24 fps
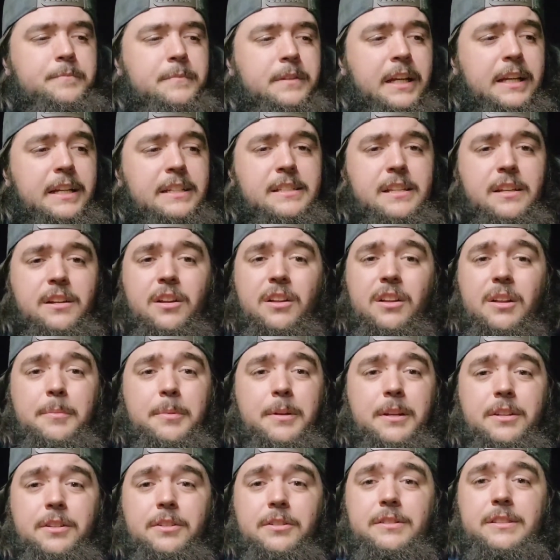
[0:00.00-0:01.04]
Like I said, all I'm
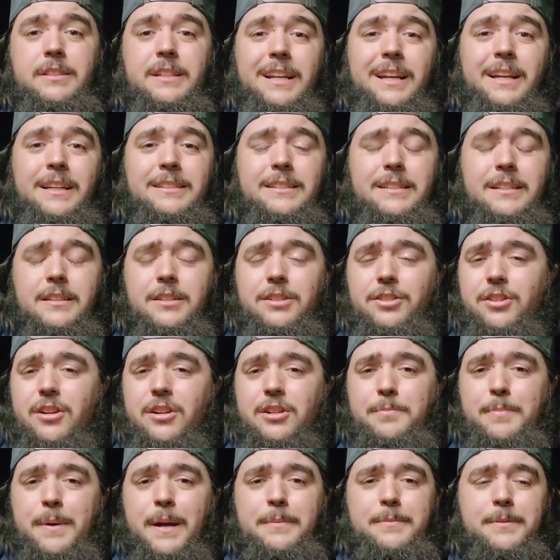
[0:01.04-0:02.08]
going to do tonight is get the
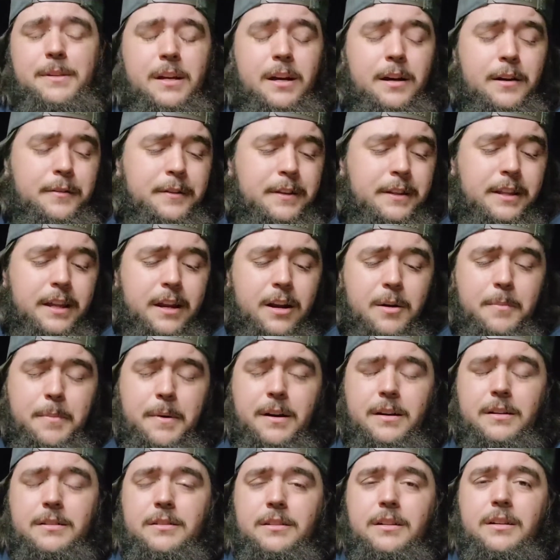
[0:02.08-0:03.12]
charge pipes off, get the air
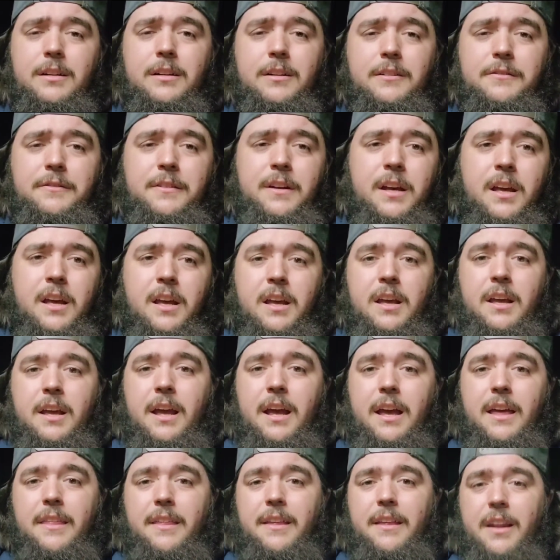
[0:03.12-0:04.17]
box off,
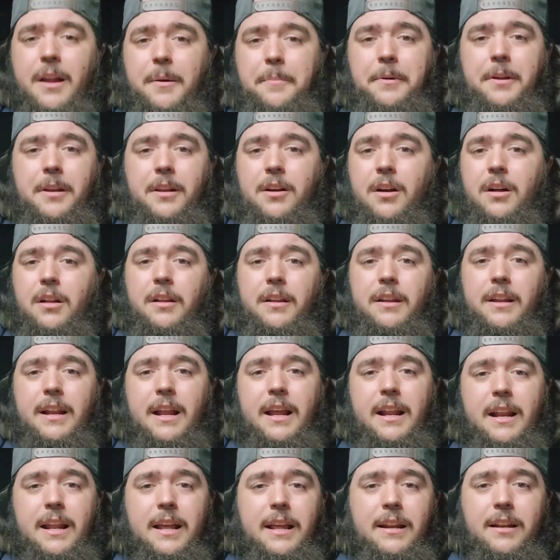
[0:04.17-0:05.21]
and then I'm going to call it a
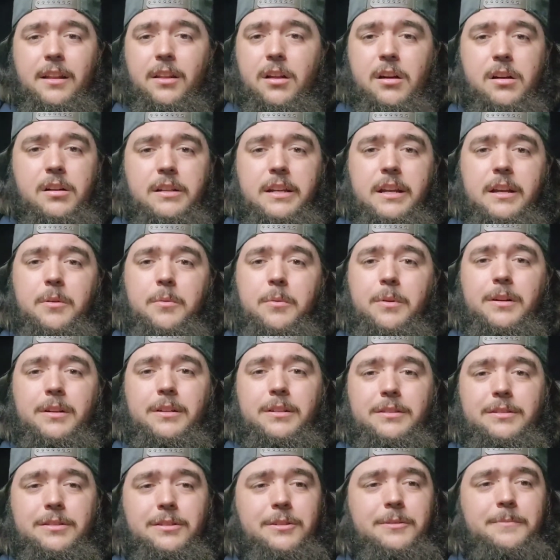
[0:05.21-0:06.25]
night. I had a long day at
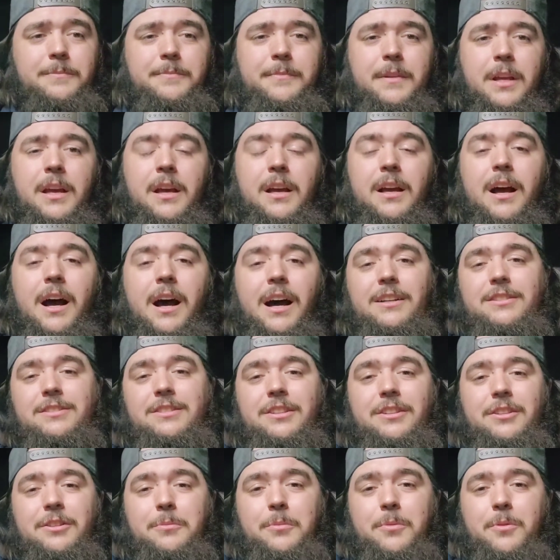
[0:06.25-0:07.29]
work, so I'll
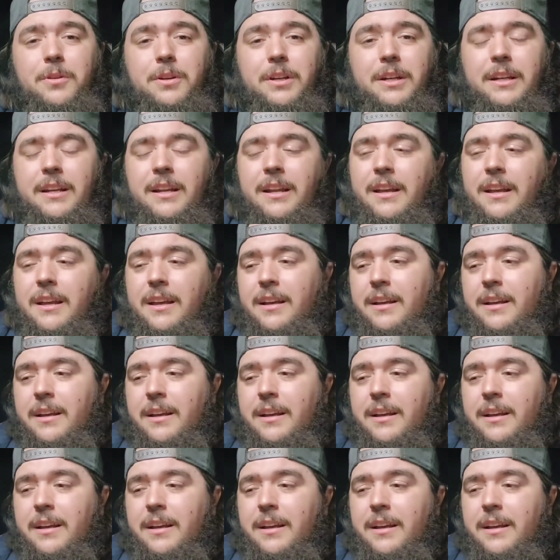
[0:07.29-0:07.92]
see you in the morning.